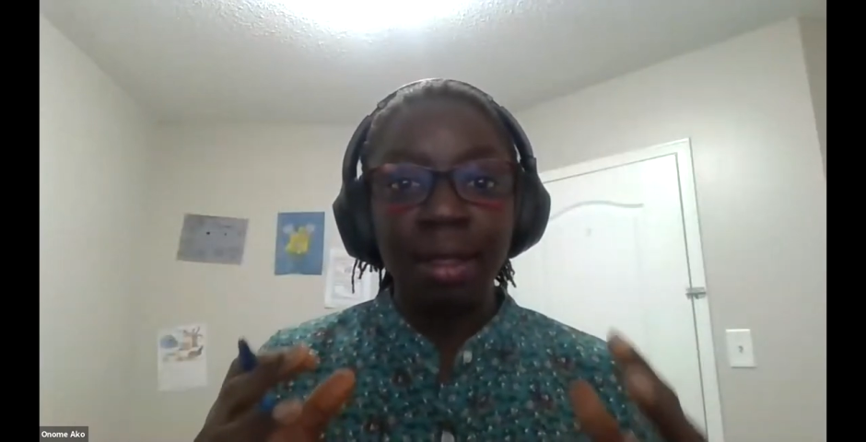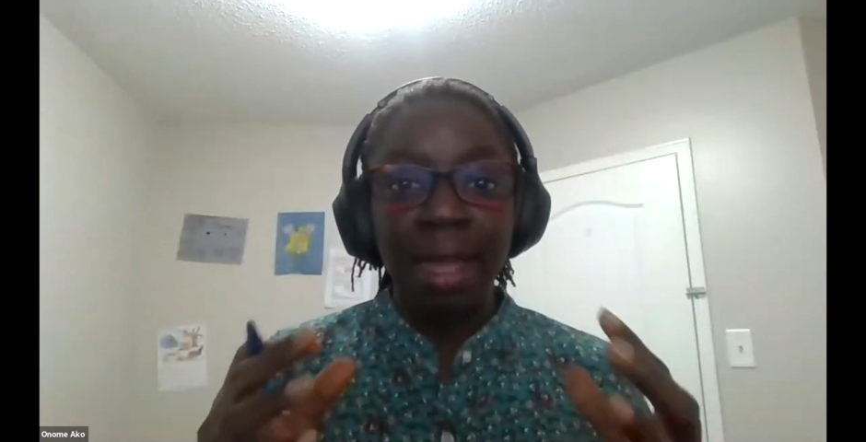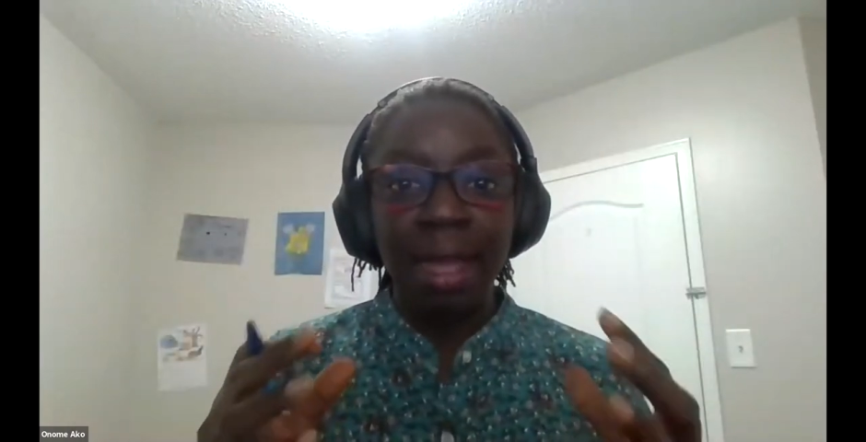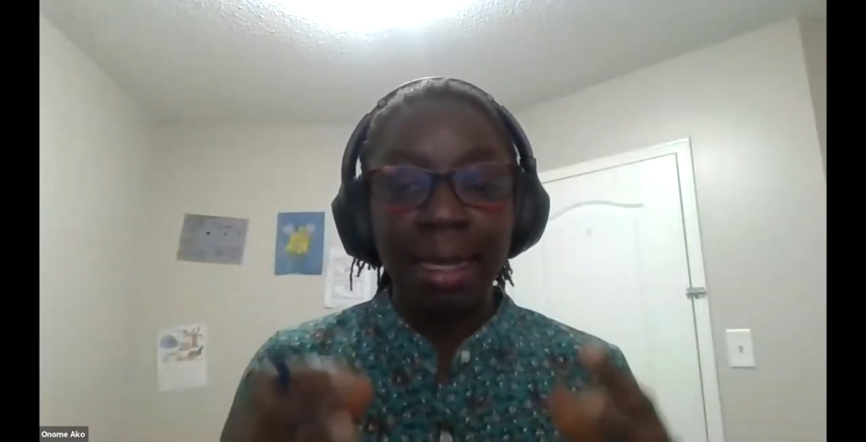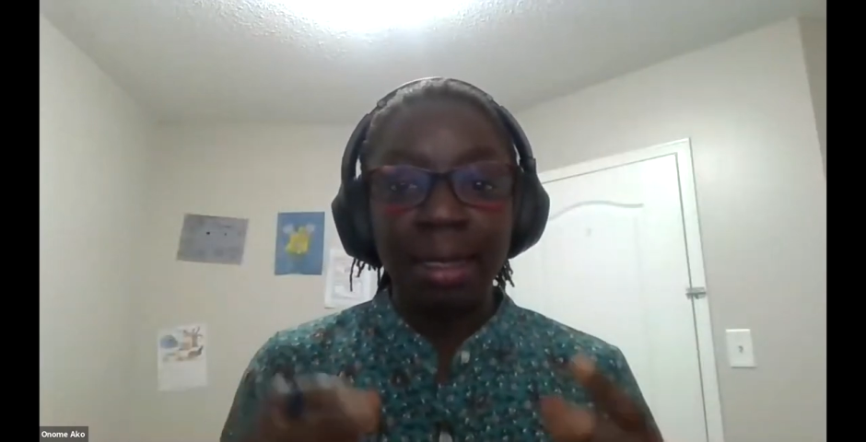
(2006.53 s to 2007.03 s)

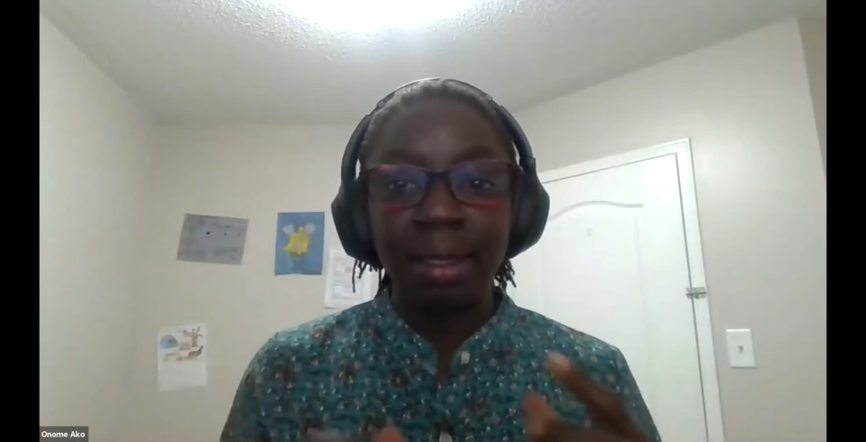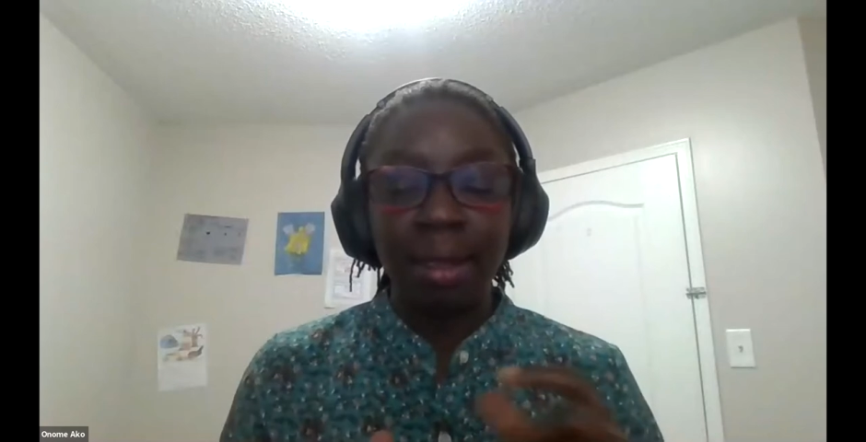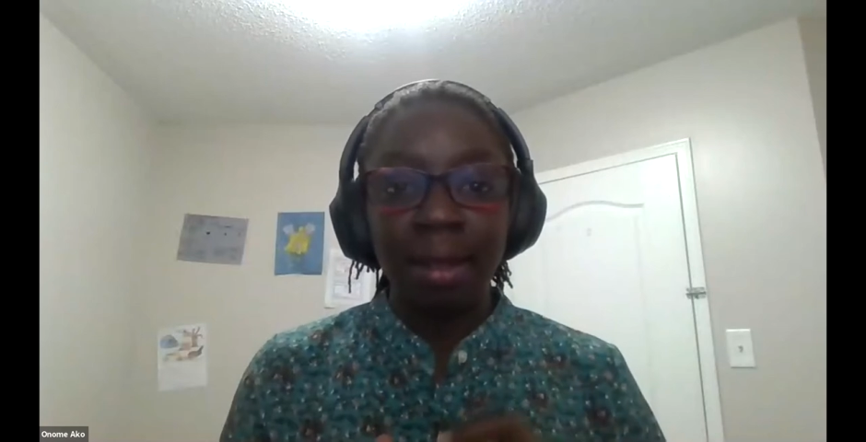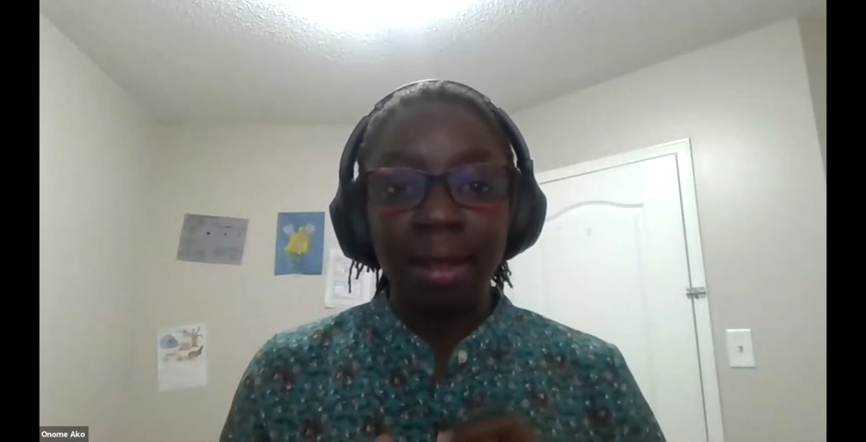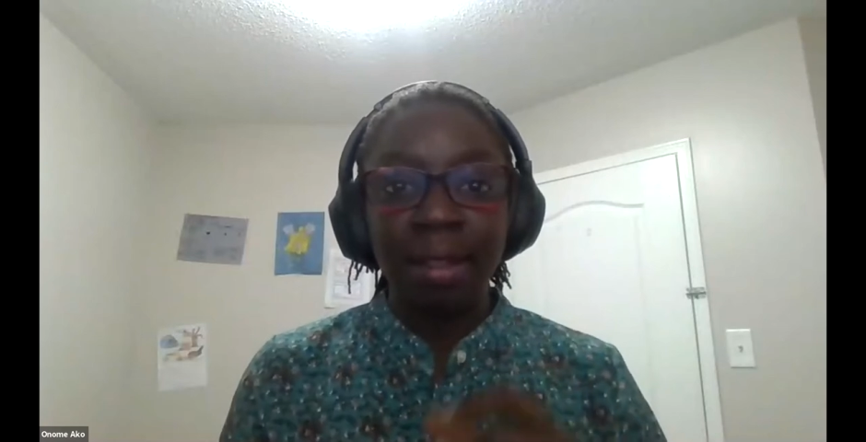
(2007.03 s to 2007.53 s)
that
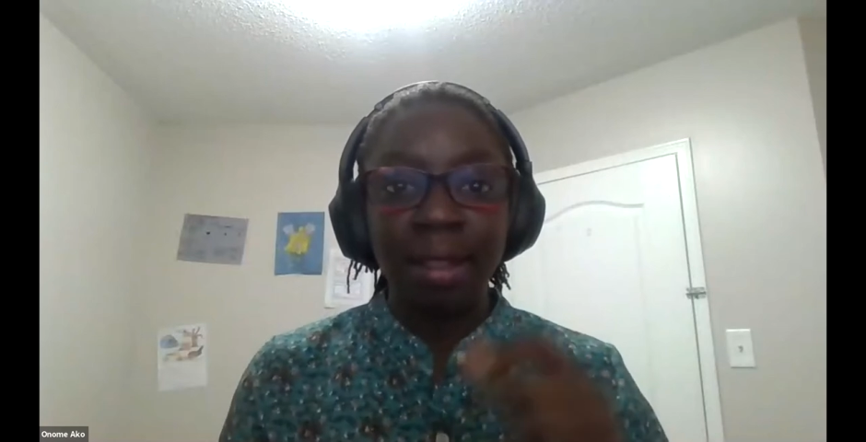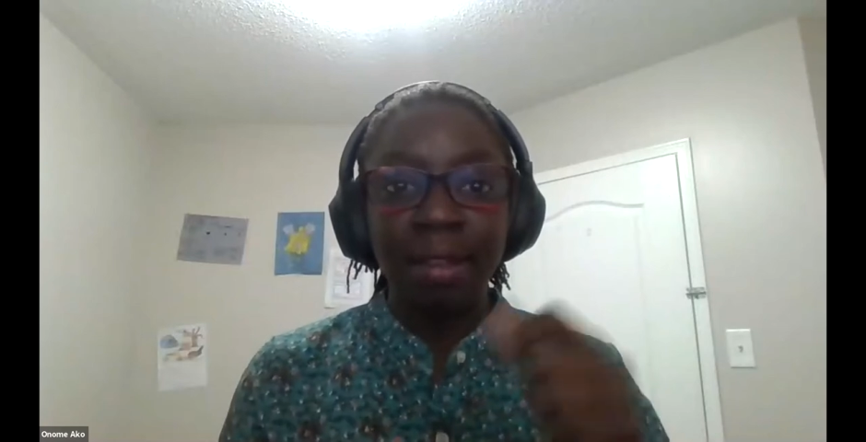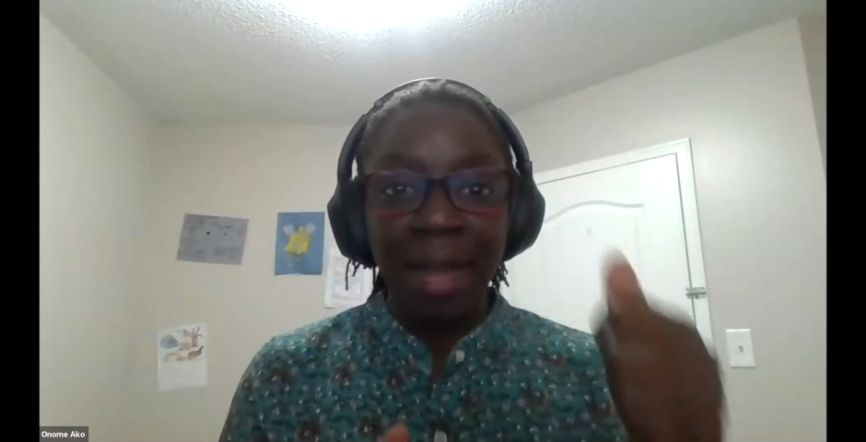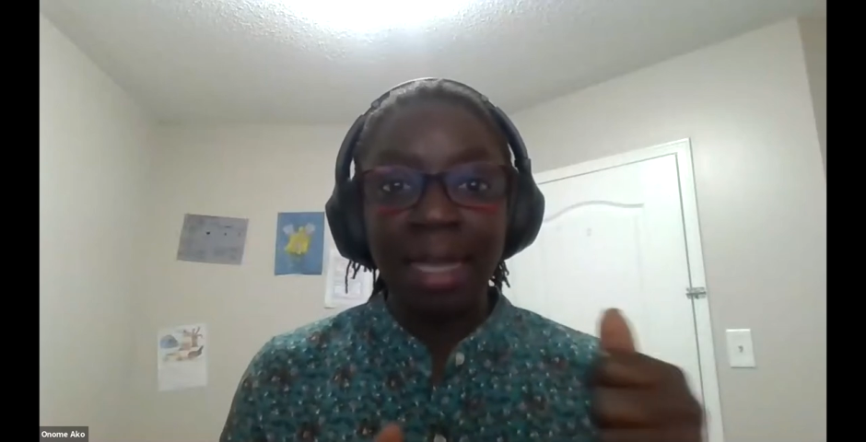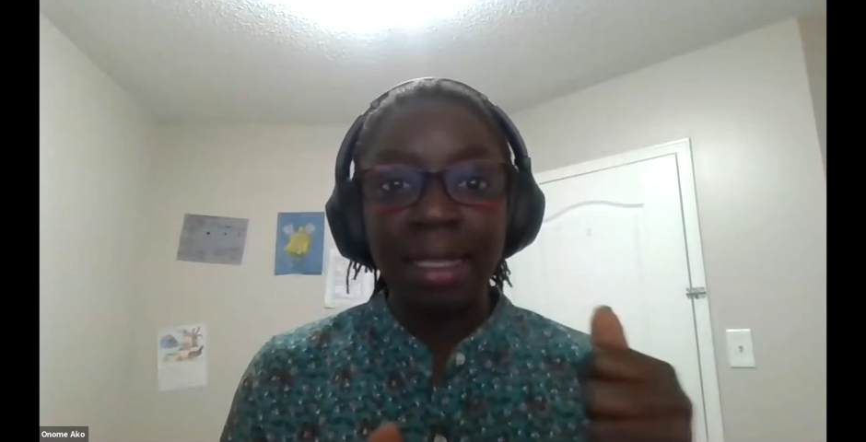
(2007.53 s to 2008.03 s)
the
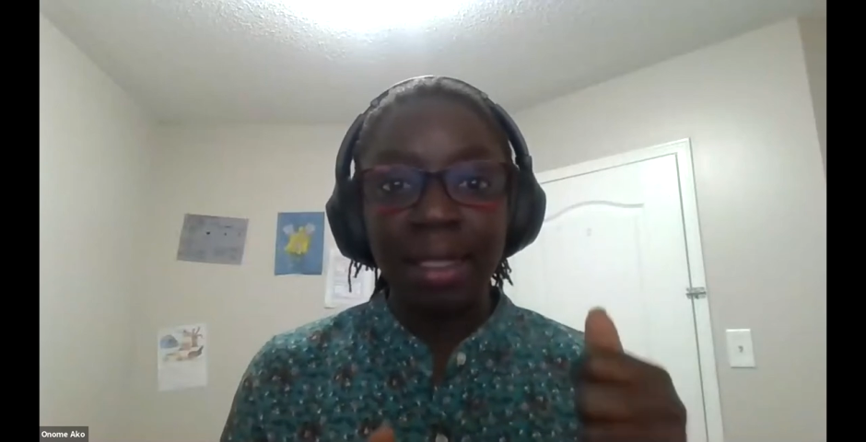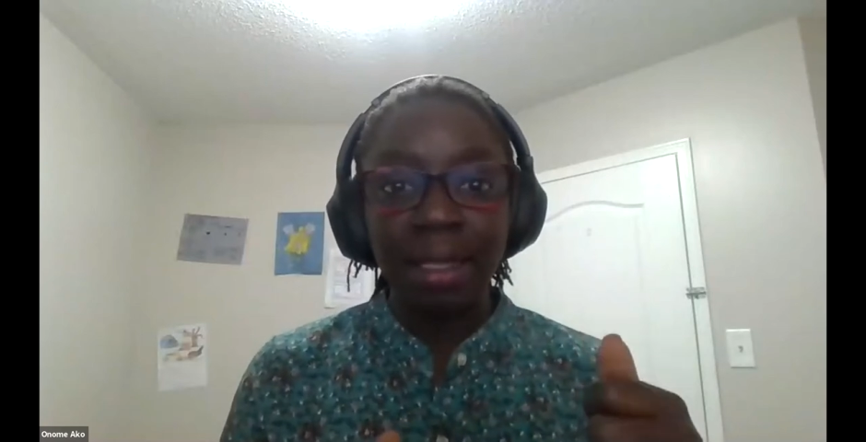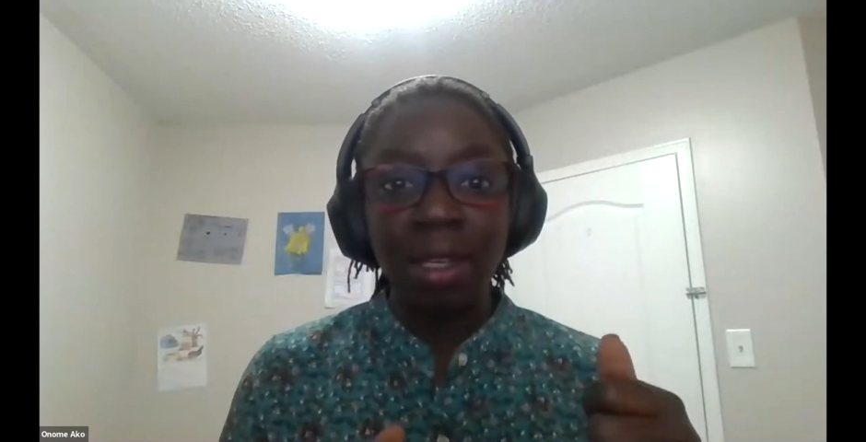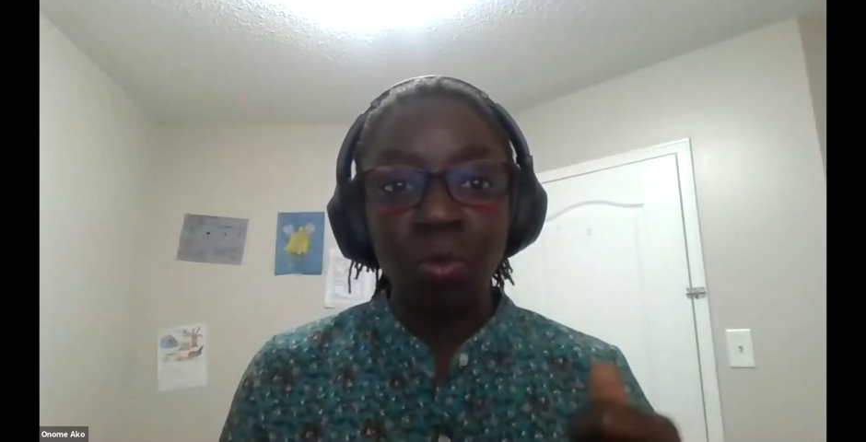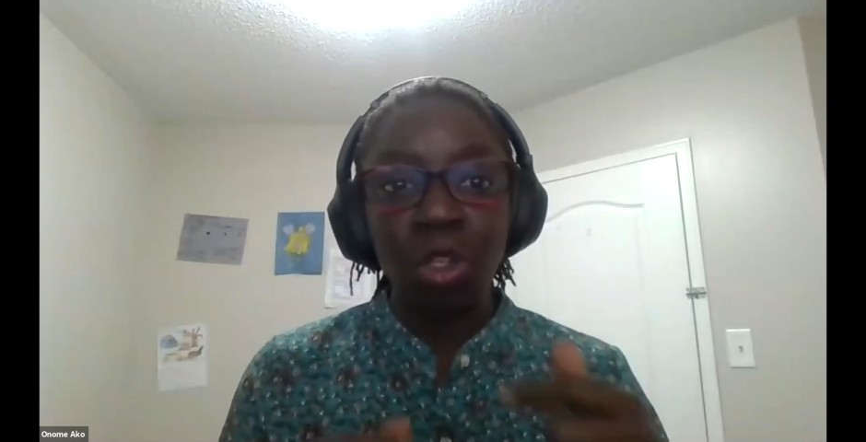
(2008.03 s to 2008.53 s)

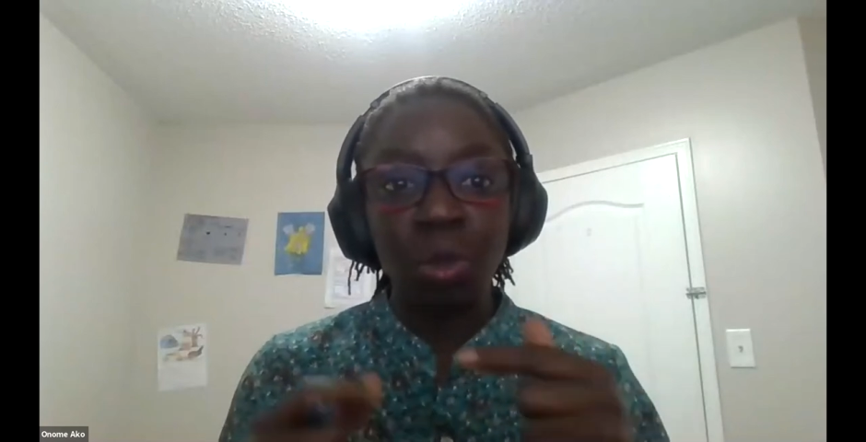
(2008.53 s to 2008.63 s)
vaccine was